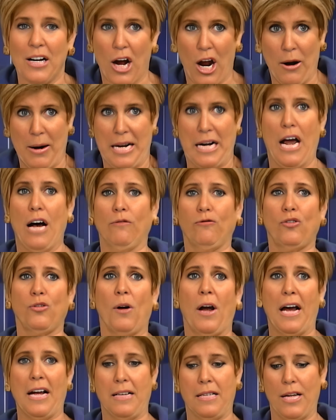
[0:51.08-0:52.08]
All right, I'll
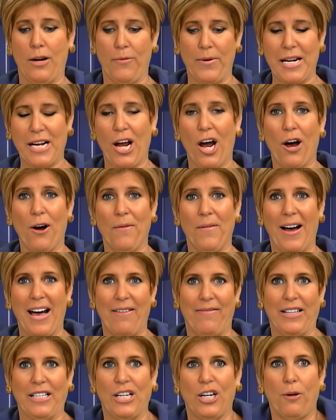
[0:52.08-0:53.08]
try. There we go. I
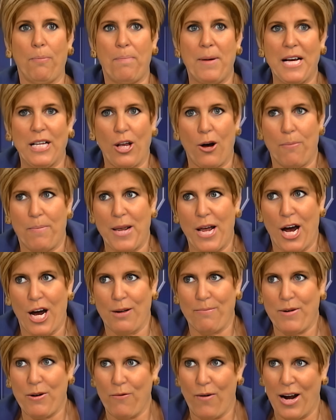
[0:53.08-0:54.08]
have a little pillow
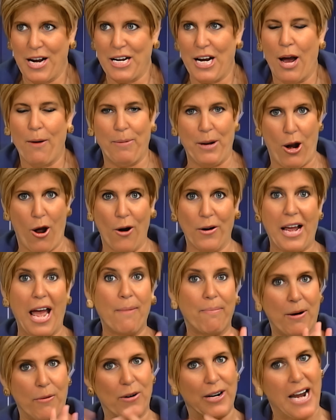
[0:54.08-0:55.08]
behind me right now, but
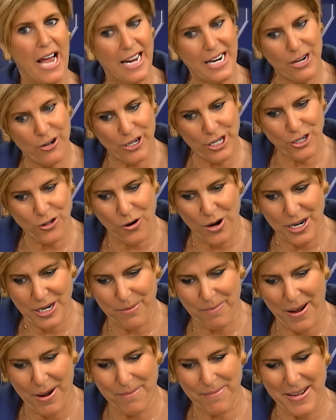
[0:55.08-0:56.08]
we're not here to talk
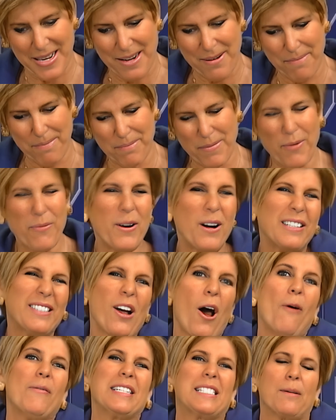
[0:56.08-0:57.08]
about me. But it's
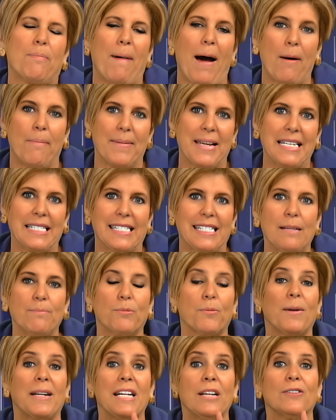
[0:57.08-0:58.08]
always about me, it seems.
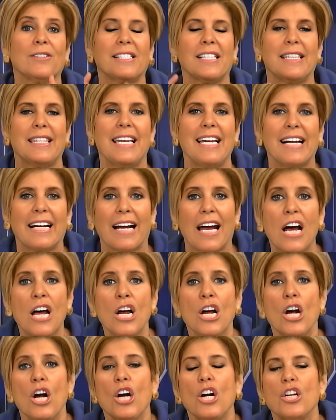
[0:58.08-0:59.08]
But here's the thing.
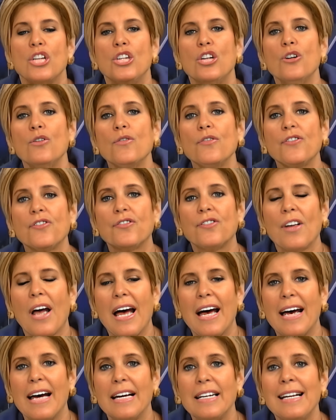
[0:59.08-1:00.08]
You
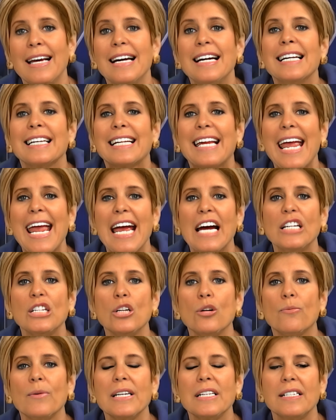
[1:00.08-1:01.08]
said, can
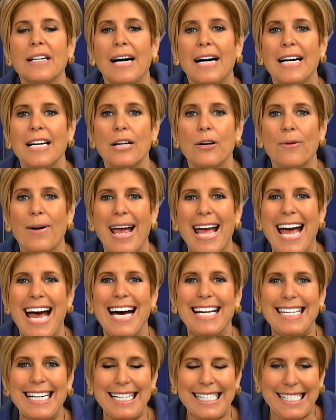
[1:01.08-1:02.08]
you retire
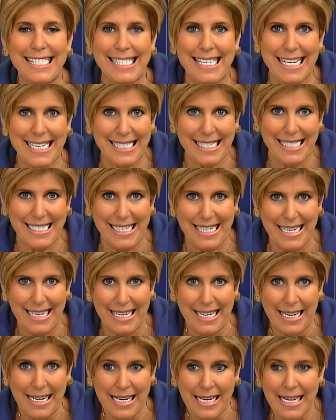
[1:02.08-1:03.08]
at 60?
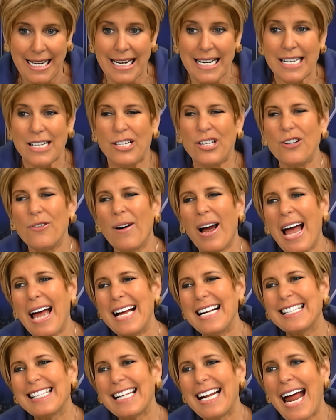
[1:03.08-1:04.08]

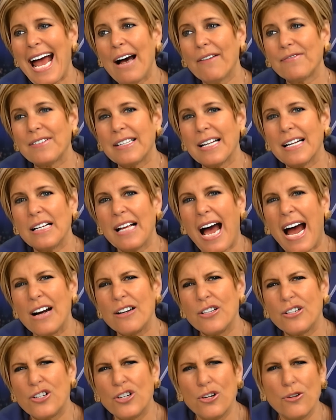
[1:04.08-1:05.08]
Are
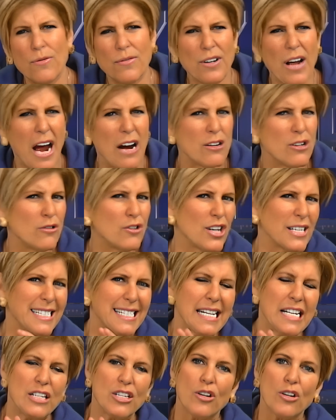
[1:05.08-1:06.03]
you just in